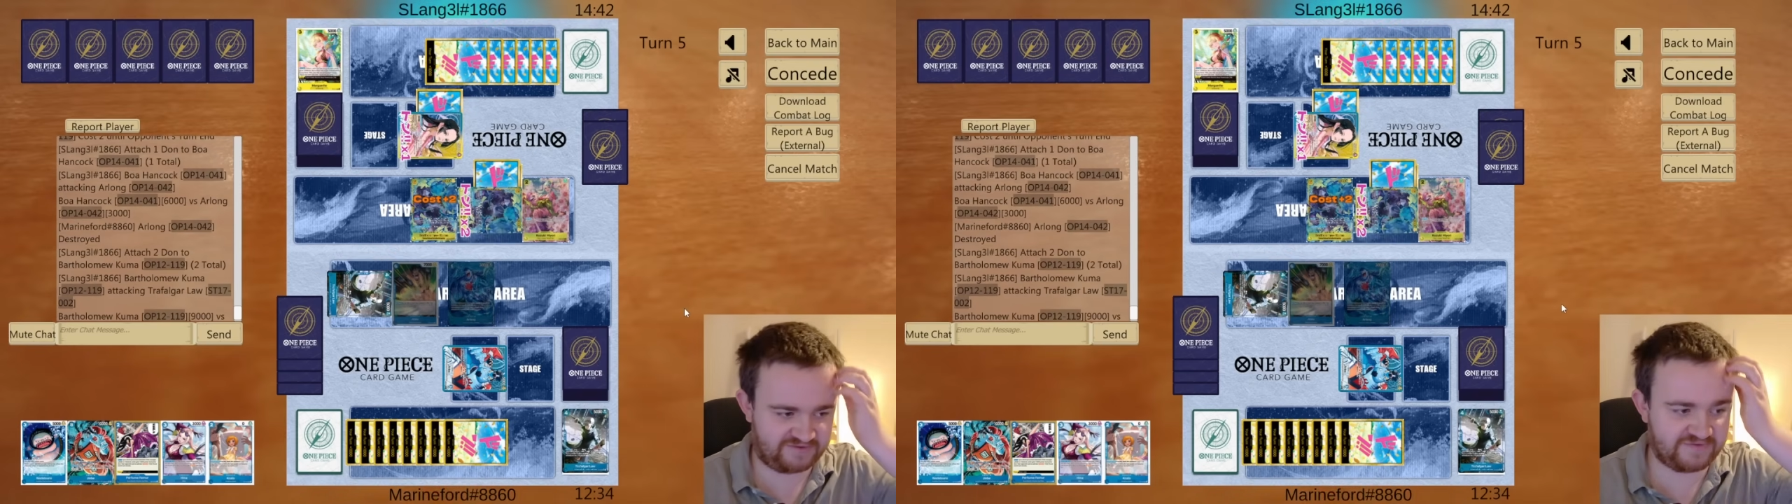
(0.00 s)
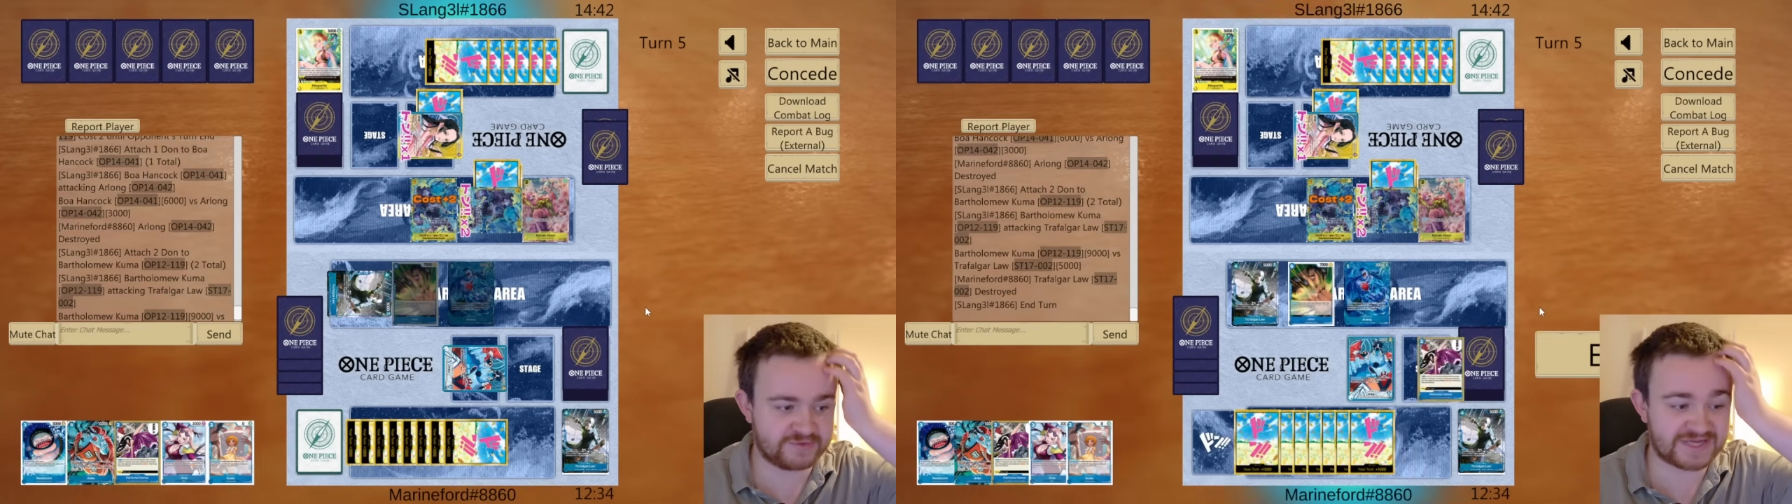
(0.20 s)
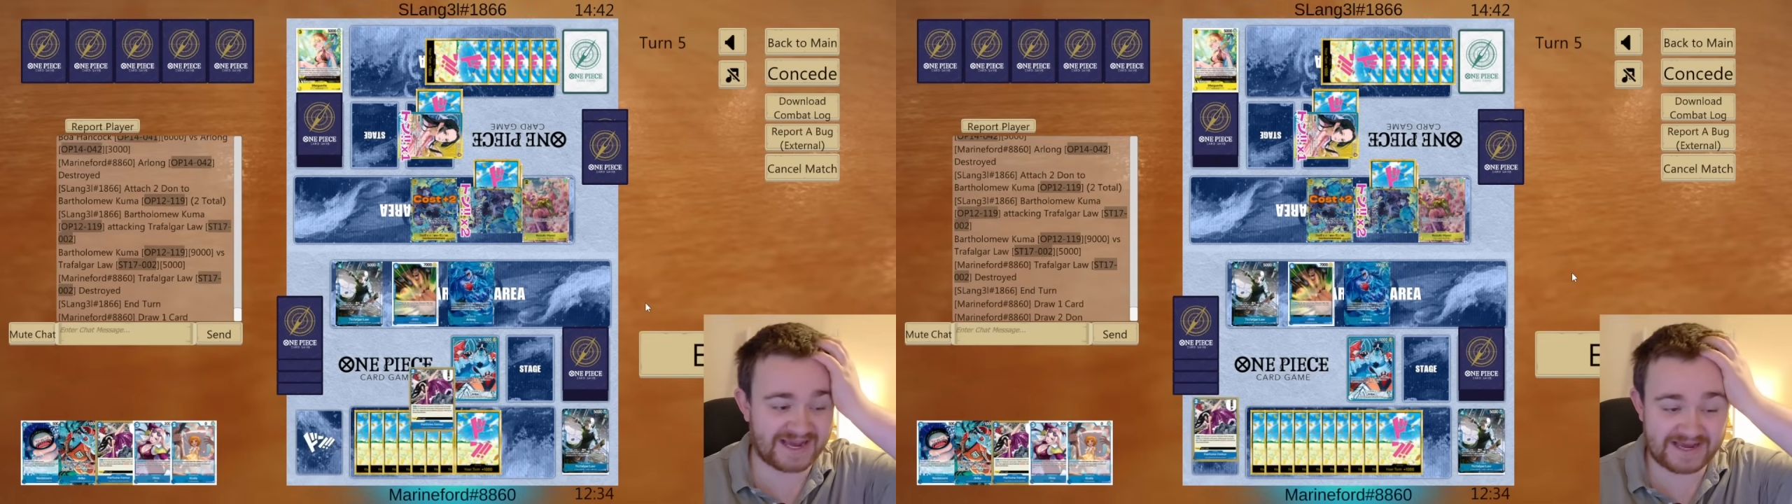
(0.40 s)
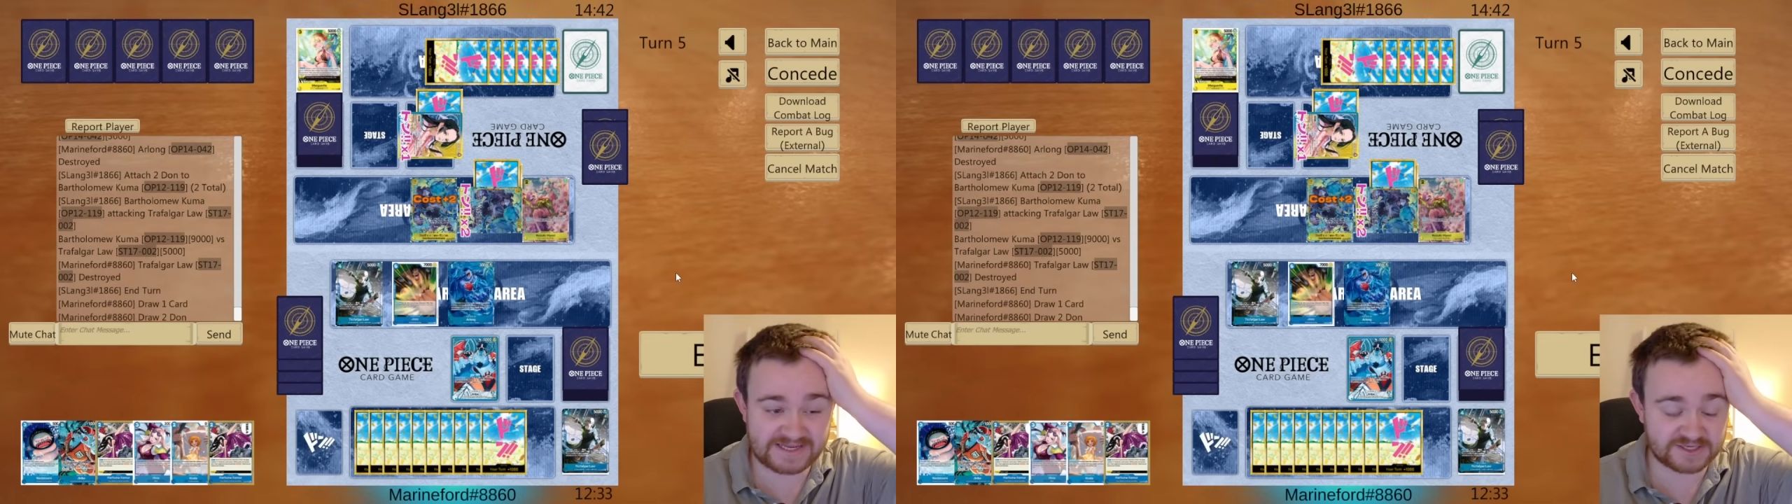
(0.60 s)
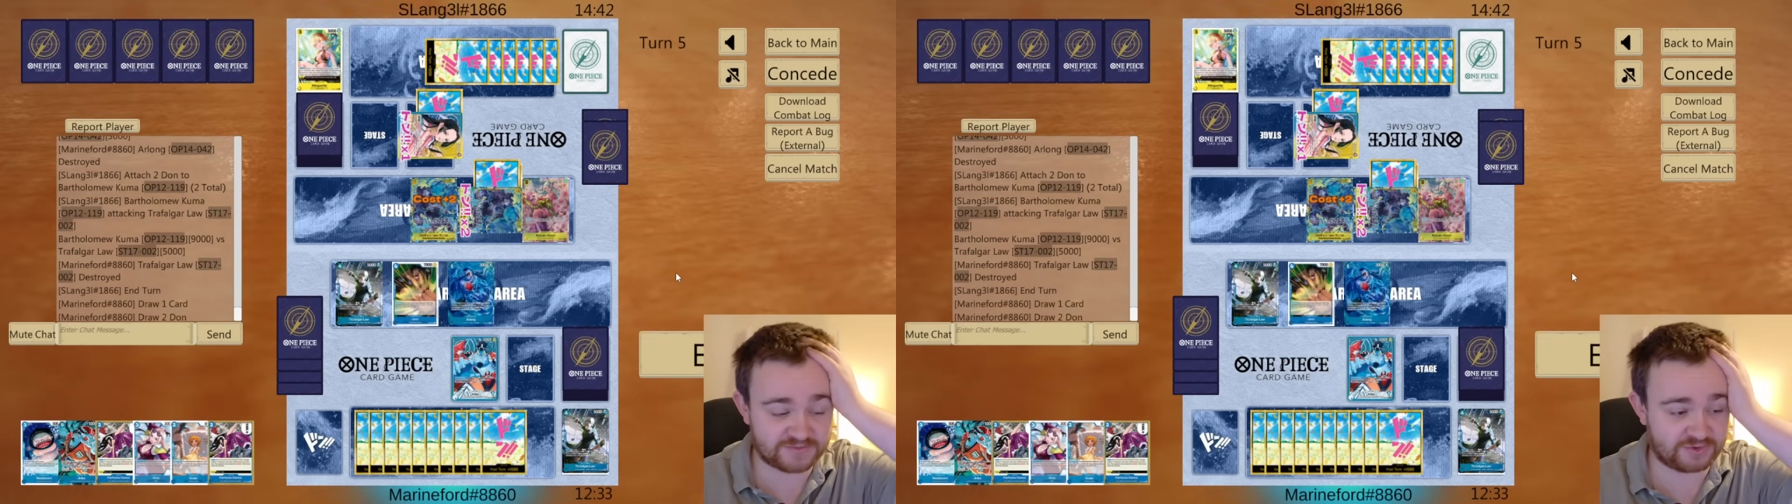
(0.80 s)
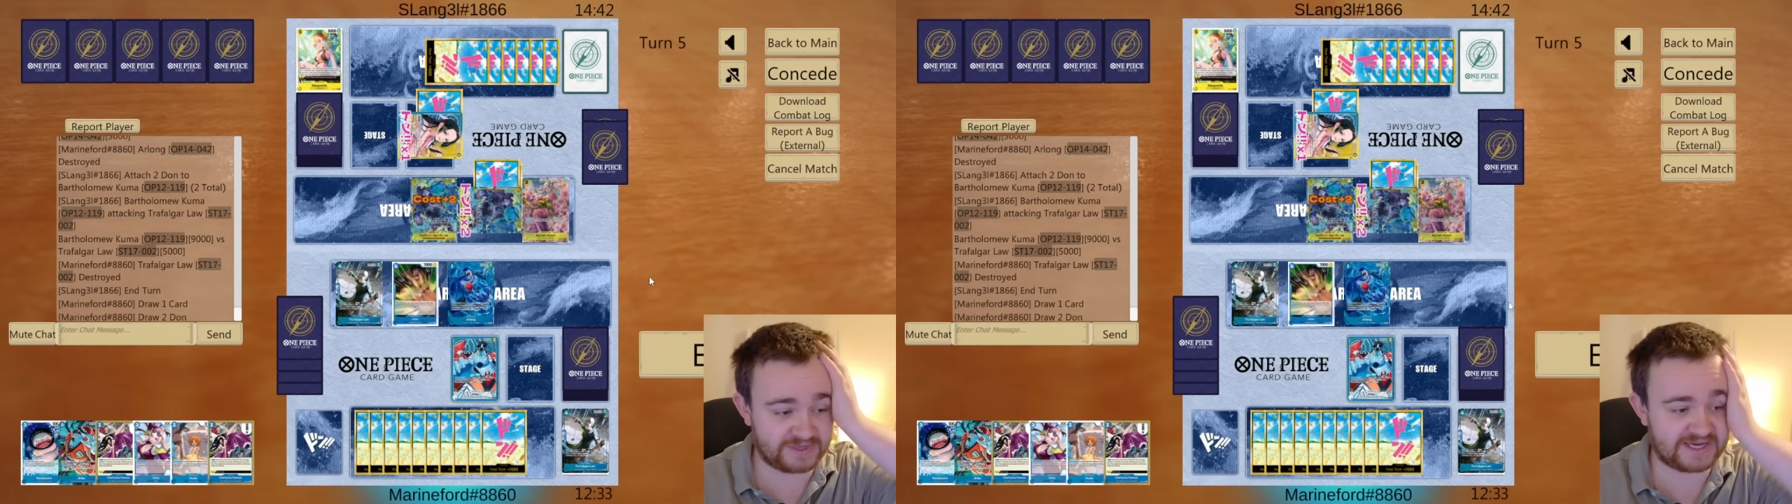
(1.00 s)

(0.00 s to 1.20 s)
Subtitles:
If it was 8, I'd have probably